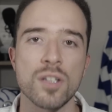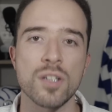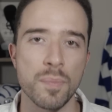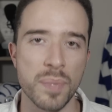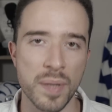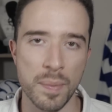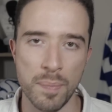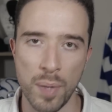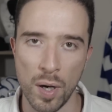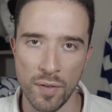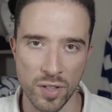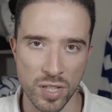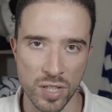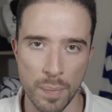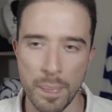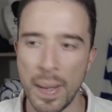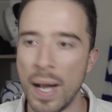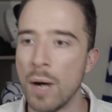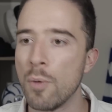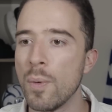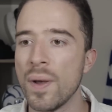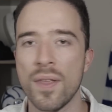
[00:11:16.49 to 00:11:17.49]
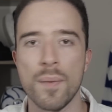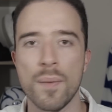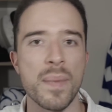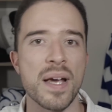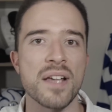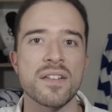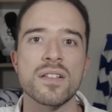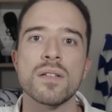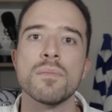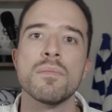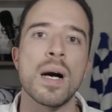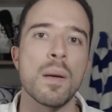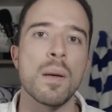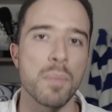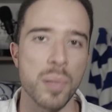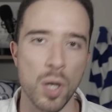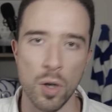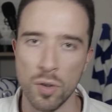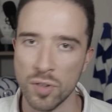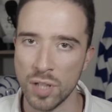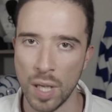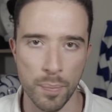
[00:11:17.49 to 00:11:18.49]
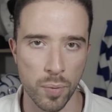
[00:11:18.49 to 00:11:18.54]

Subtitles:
to be bothered about whether Mason Mount blows